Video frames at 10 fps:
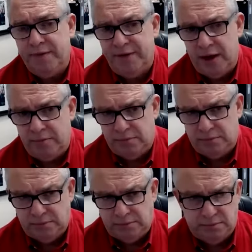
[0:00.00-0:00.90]
event.
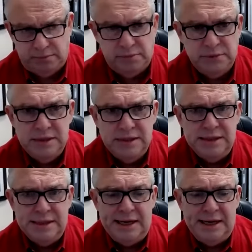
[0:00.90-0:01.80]

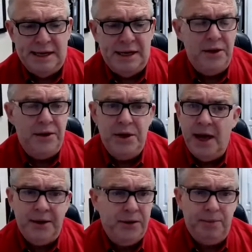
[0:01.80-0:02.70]

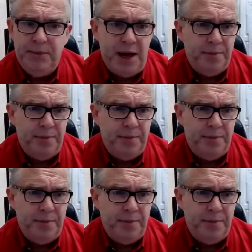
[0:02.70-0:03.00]
Not